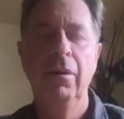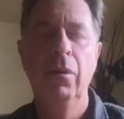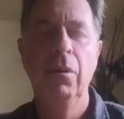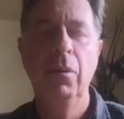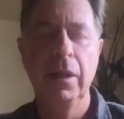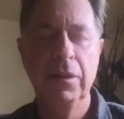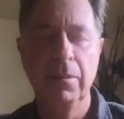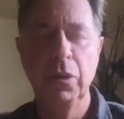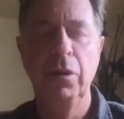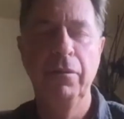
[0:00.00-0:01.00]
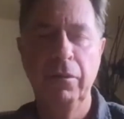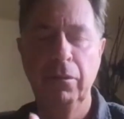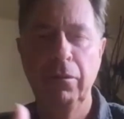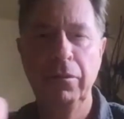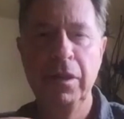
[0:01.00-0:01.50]
or like some sort of
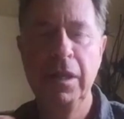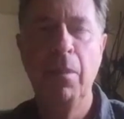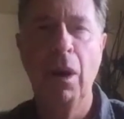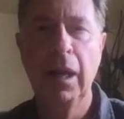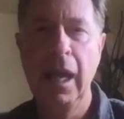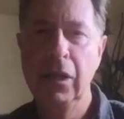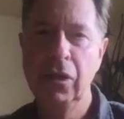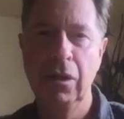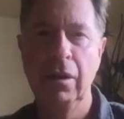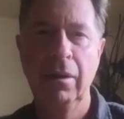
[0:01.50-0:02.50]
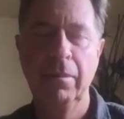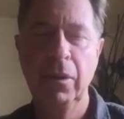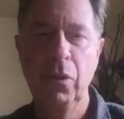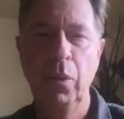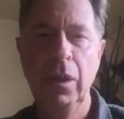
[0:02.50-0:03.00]
demarcation
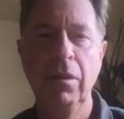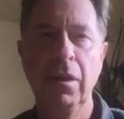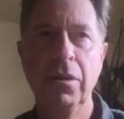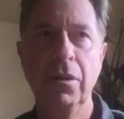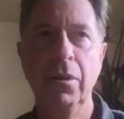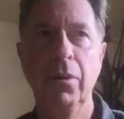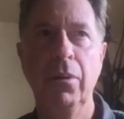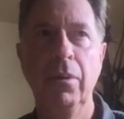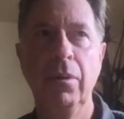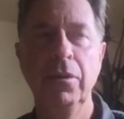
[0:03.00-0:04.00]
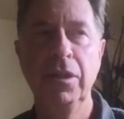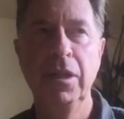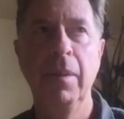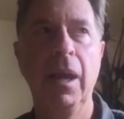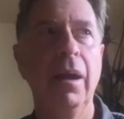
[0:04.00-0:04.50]
between the two
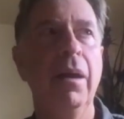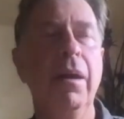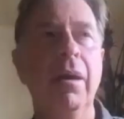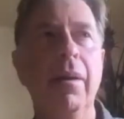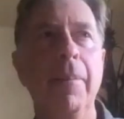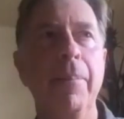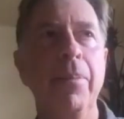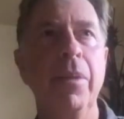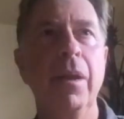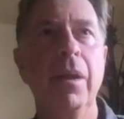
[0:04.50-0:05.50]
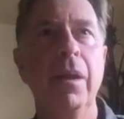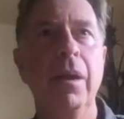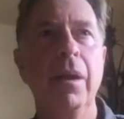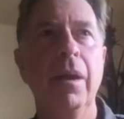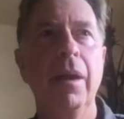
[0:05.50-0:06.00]
seeming
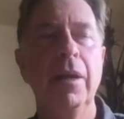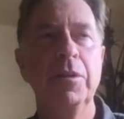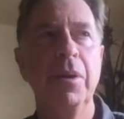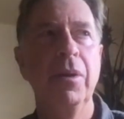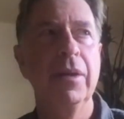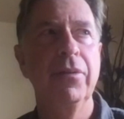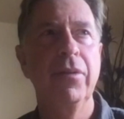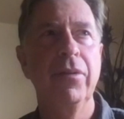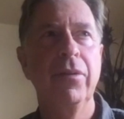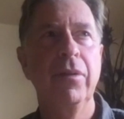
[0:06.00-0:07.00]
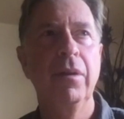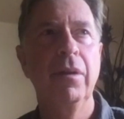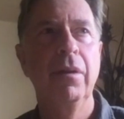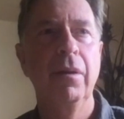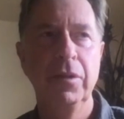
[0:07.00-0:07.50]
experiences,
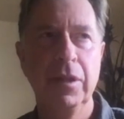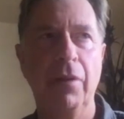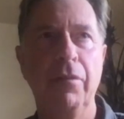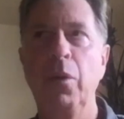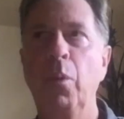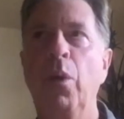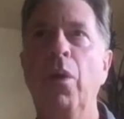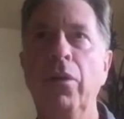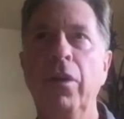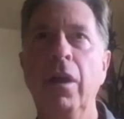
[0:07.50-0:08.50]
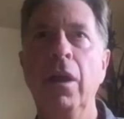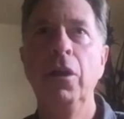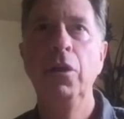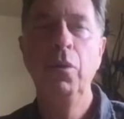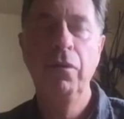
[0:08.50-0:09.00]
self and world
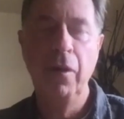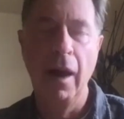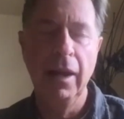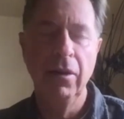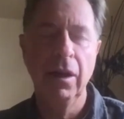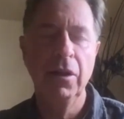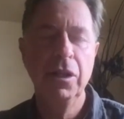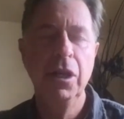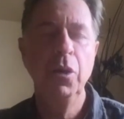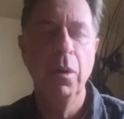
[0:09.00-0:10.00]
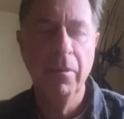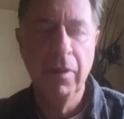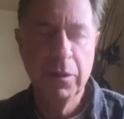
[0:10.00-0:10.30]
you find a continuum of